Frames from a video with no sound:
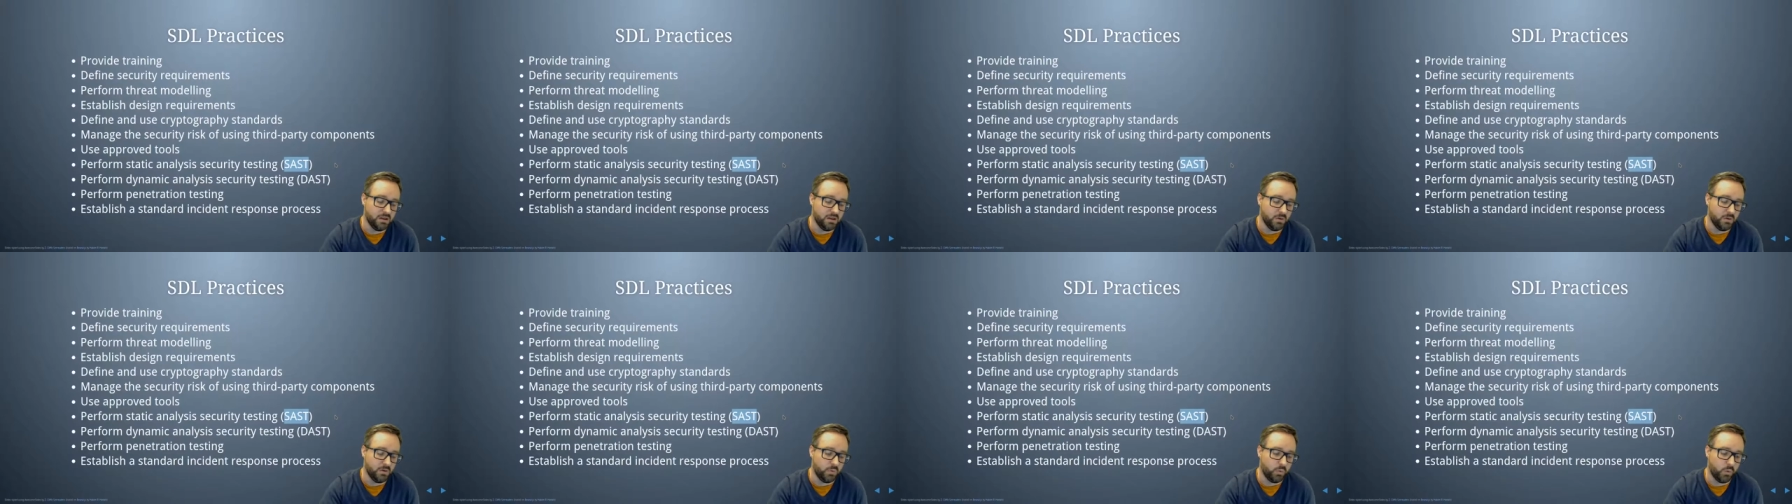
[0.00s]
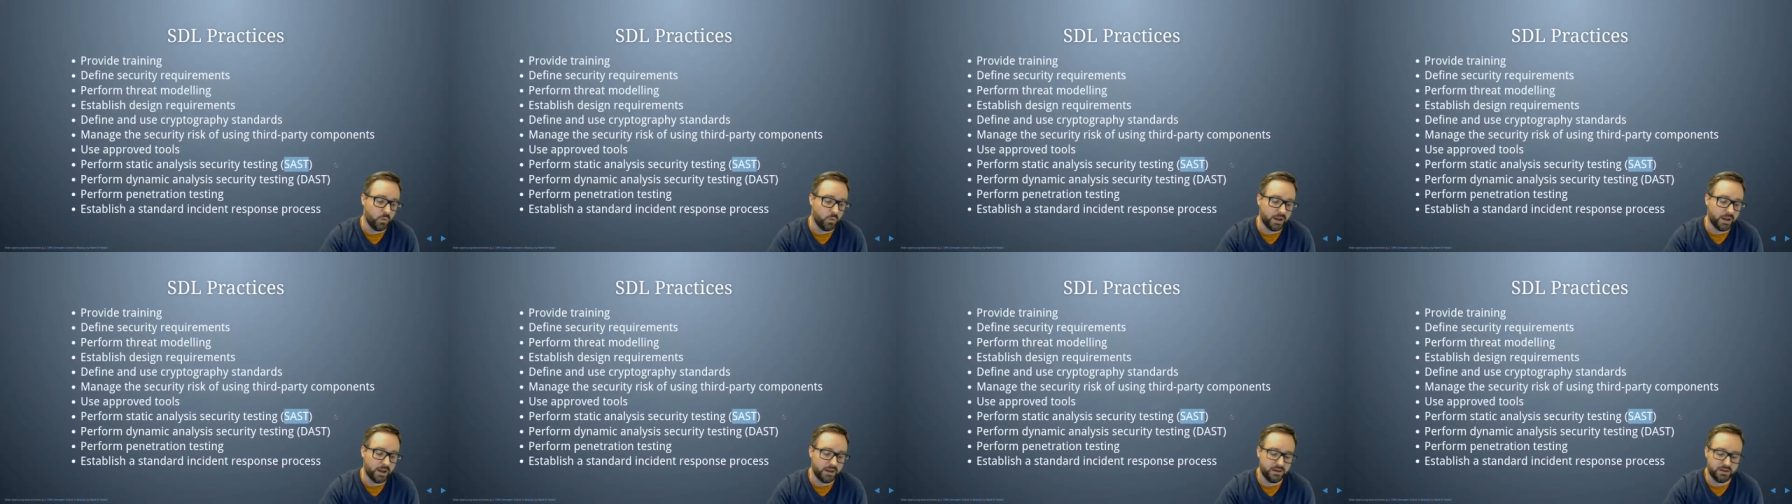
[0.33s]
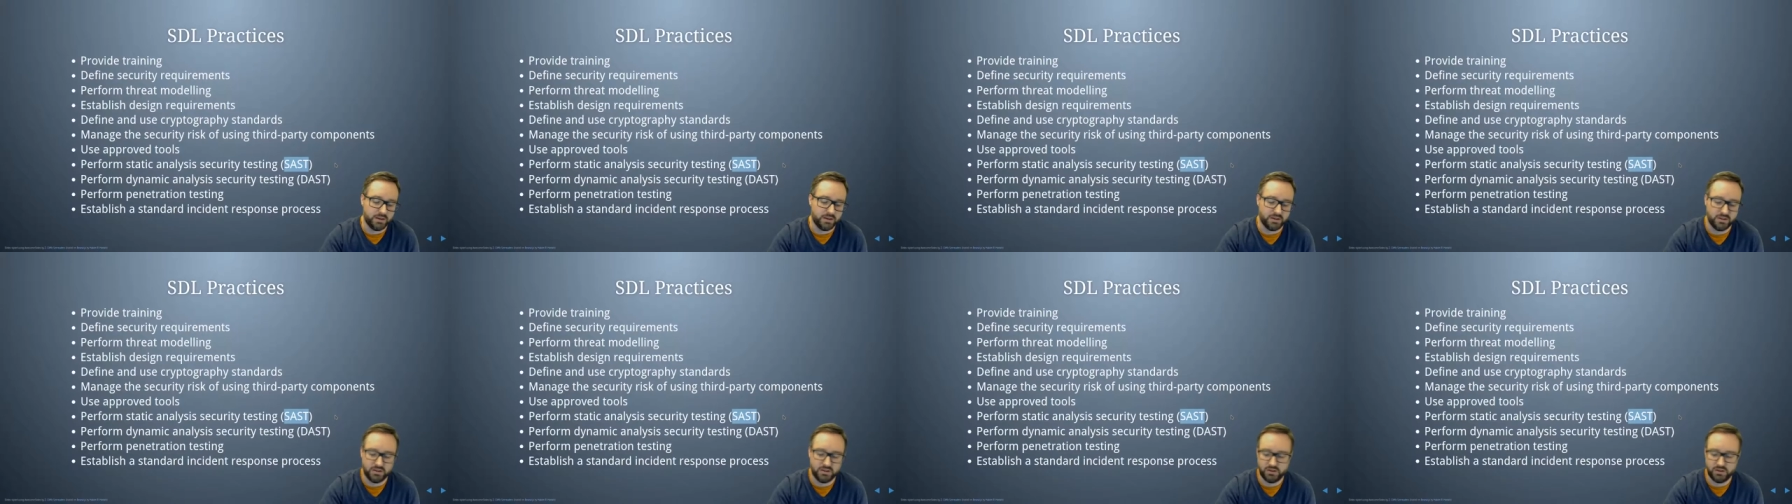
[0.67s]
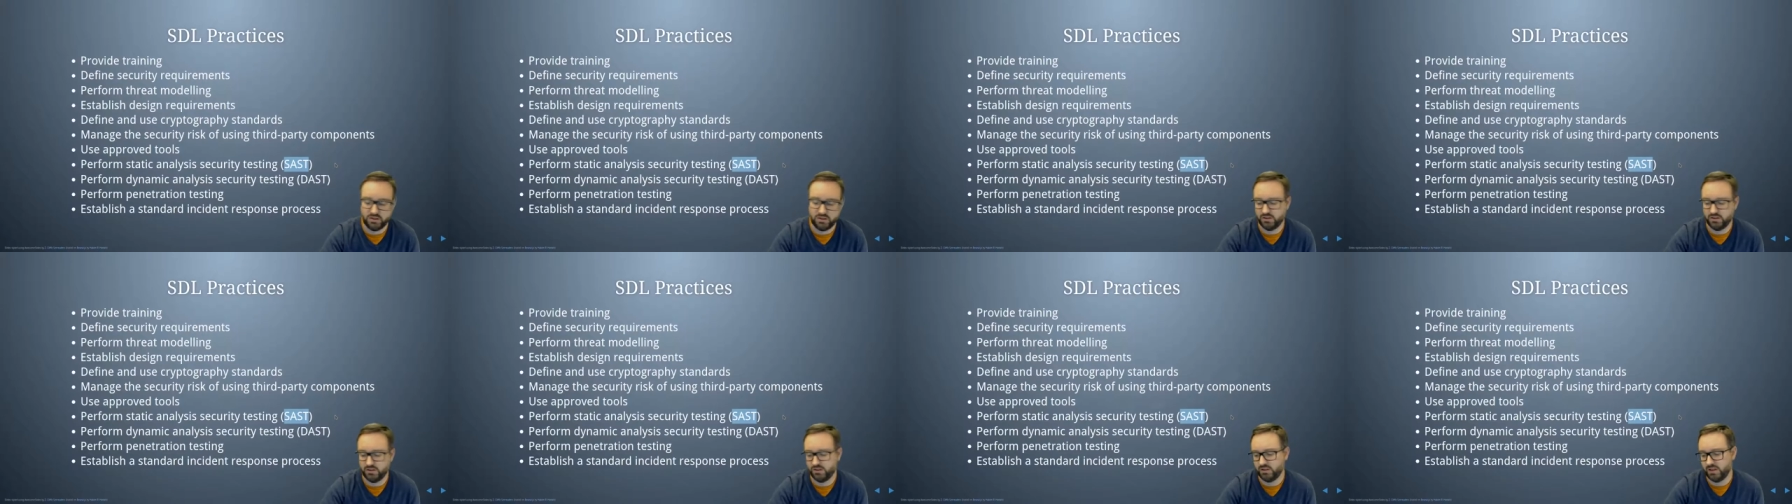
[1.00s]
when
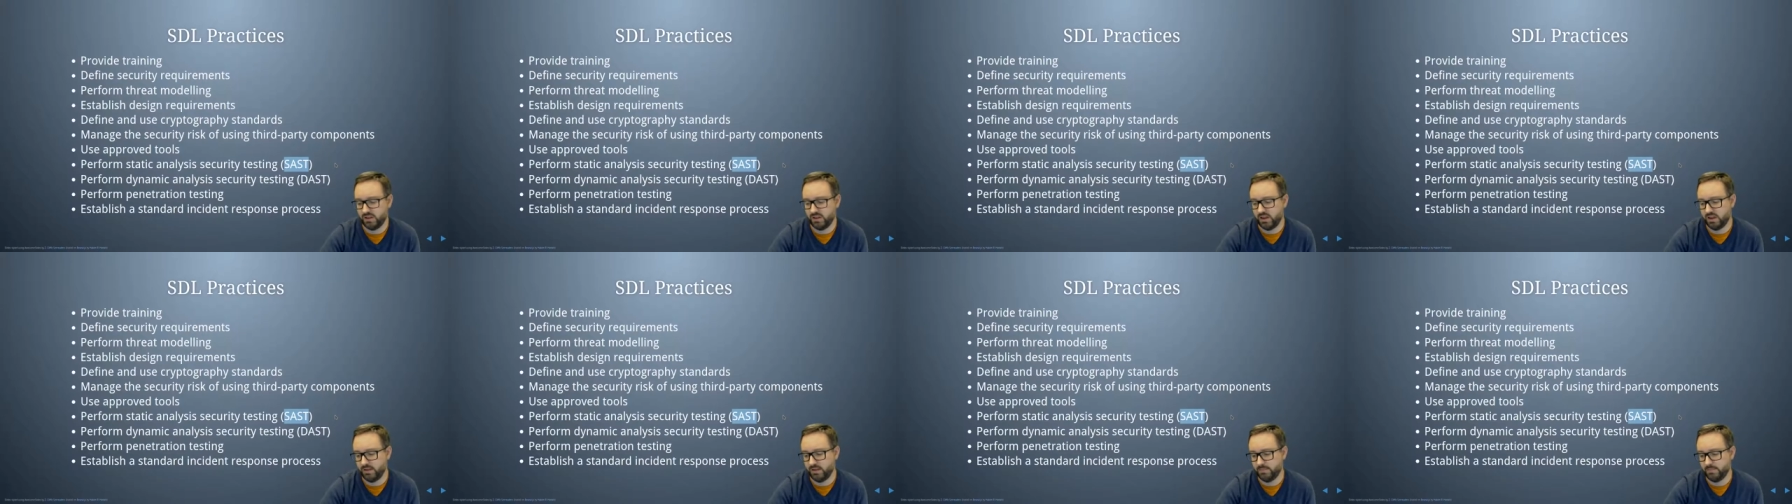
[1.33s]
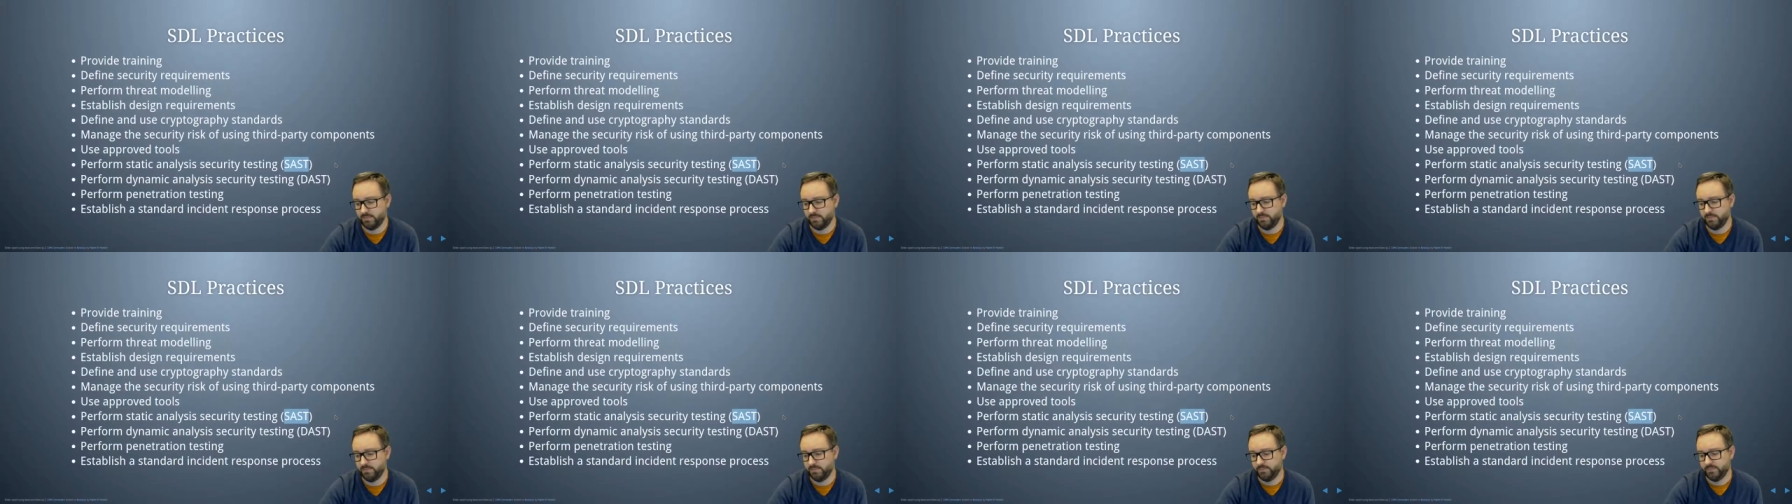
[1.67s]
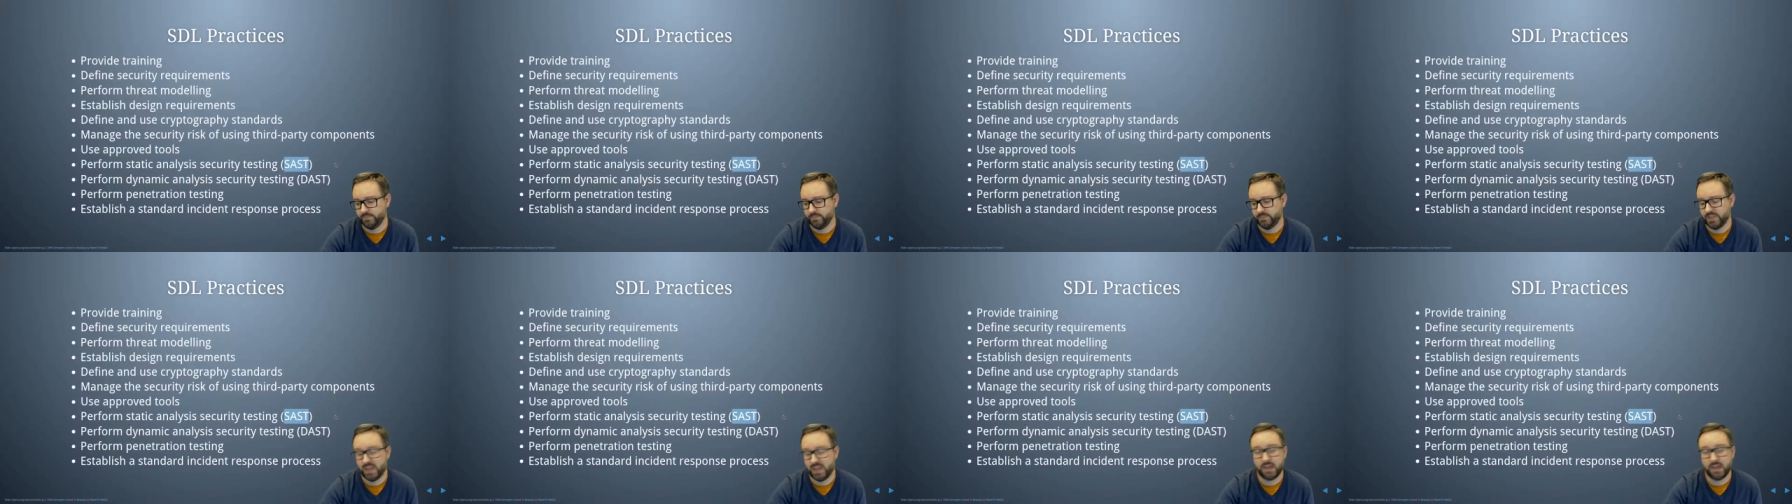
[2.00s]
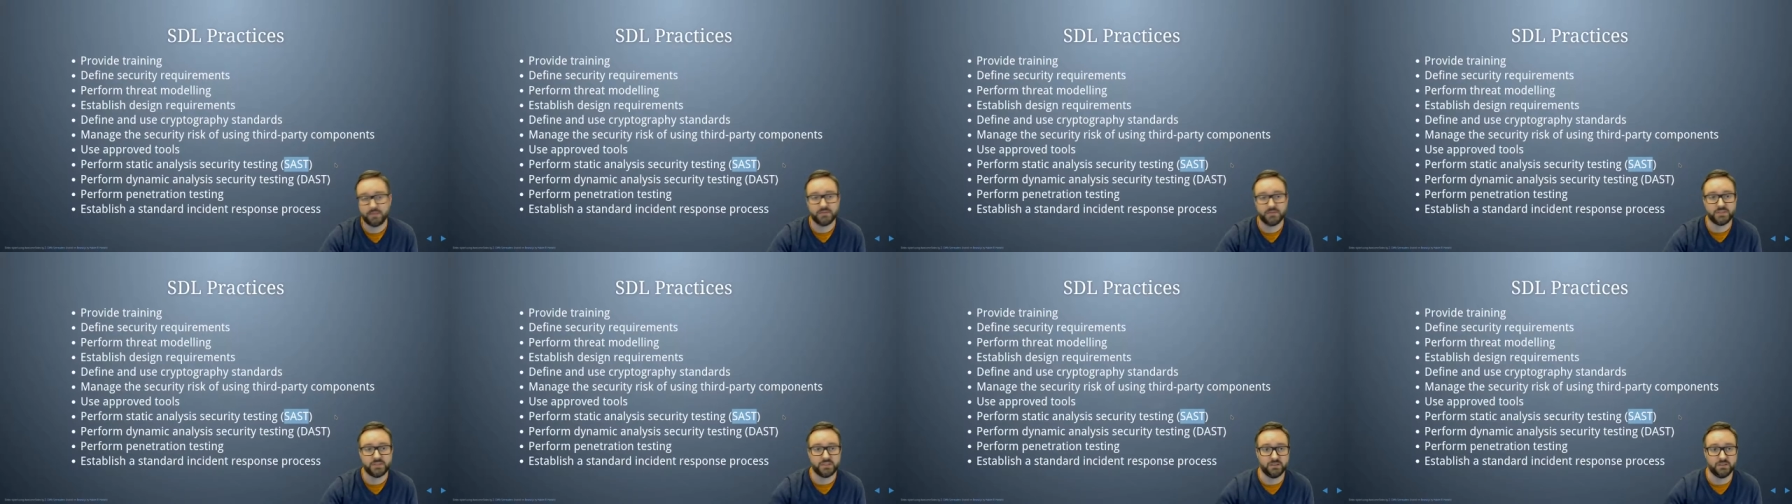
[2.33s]
you um, have
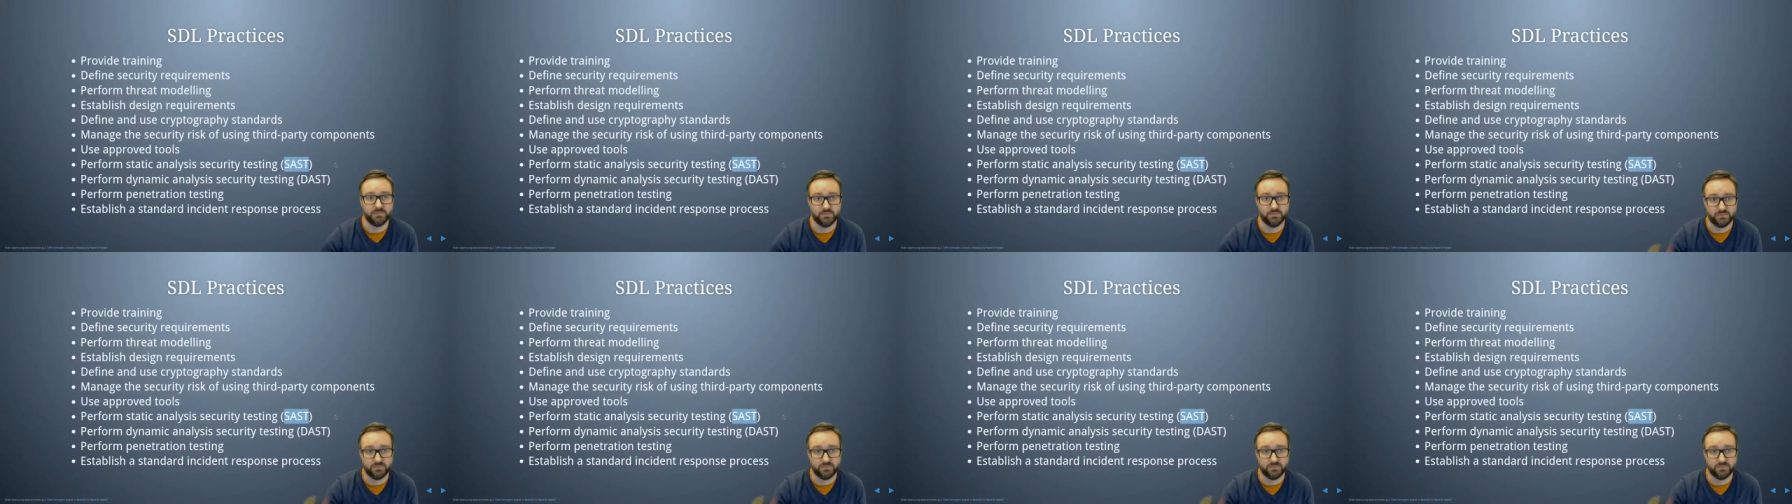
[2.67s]
some